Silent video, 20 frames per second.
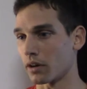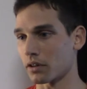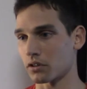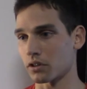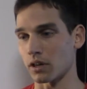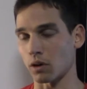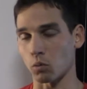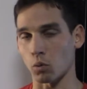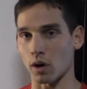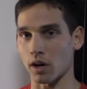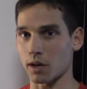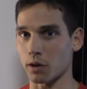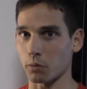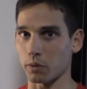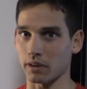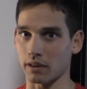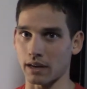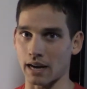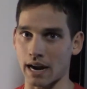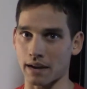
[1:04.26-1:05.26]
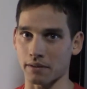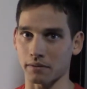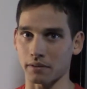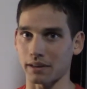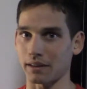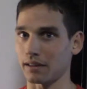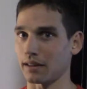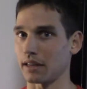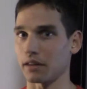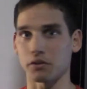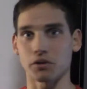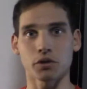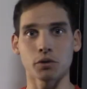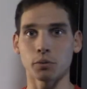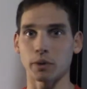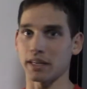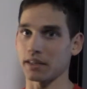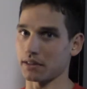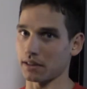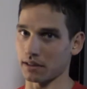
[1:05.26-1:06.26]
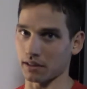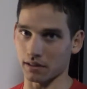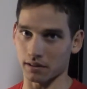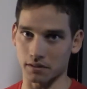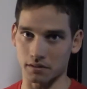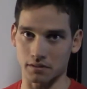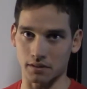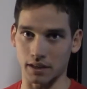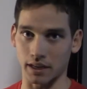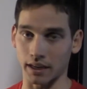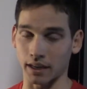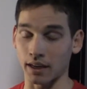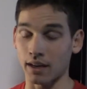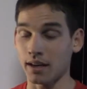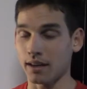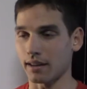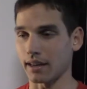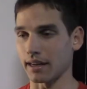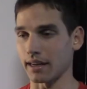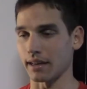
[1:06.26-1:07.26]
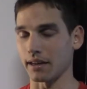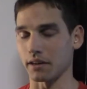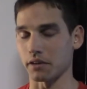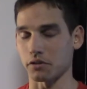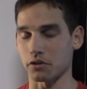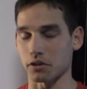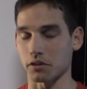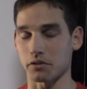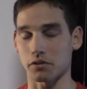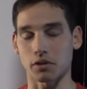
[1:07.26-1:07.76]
to start working with an athlete and then 2 weeks into this thing, they get injured.